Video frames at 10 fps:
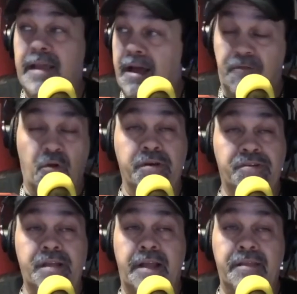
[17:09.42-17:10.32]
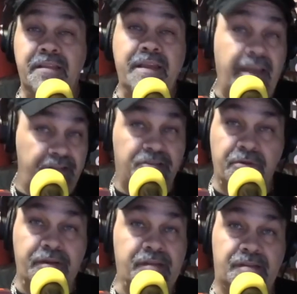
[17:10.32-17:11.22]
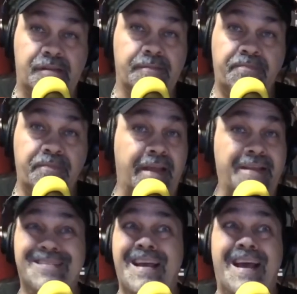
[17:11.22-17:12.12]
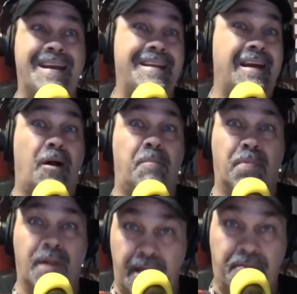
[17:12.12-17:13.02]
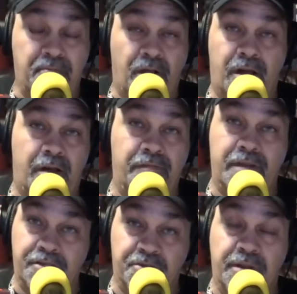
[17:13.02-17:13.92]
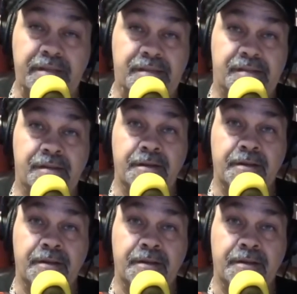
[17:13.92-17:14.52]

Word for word: yeah, of course. And then the injuries that he's had, a plethora of injuries.